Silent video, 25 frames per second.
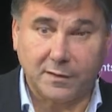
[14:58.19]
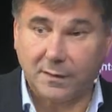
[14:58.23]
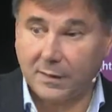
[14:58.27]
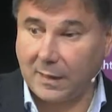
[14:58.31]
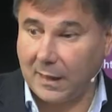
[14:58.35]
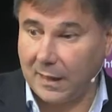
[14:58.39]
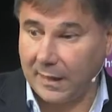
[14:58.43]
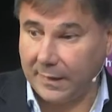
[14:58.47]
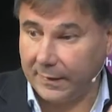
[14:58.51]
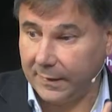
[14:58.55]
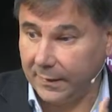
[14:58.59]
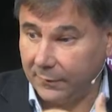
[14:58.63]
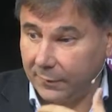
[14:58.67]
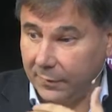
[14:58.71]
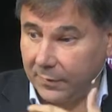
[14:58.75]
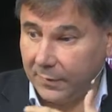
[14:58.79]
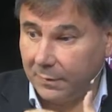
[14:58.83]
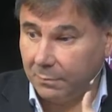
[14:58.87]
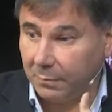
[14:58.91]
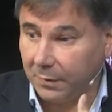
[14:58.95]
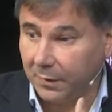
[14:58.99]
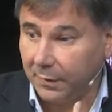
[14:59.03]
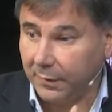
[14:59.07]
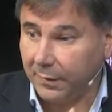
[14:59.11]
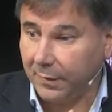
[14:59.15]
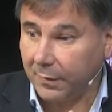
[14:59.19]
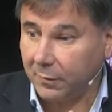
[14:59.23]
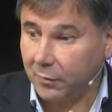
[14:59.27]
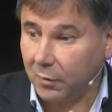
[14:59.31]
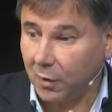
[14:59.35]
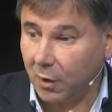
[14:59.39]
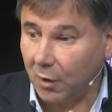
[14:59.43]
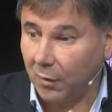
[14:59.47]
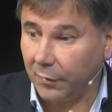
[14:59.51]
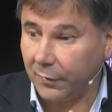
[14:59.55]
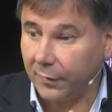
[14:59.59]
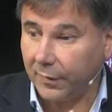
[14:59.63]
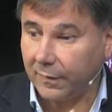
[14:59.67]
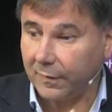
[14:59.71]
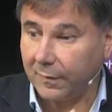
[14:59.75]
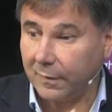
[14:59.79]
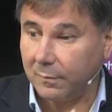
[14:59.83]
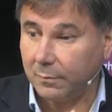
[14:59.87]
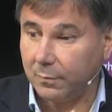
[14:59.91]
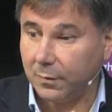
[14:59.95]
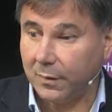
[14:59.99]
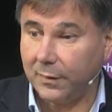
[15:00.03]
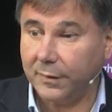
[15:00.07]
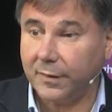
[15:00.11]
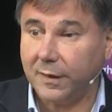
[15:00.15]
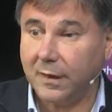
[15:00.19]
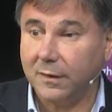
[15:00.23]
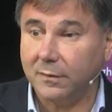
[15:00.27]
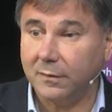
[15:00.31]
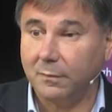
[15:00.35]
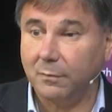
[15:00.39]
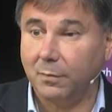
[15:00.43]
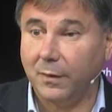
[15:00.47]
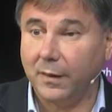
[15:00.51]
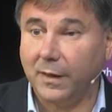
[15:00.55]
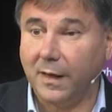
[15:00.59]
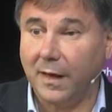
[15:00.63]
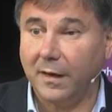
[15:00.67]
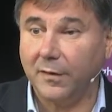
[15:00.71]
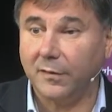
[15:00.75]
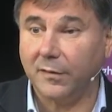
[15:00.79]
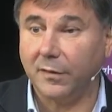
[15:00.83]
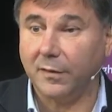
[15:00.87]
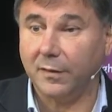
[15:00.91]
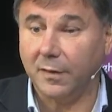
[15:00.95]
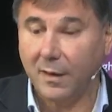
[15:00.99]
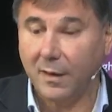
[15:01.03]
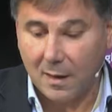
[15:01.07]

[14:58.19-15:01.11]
kind of in the political context and political implication.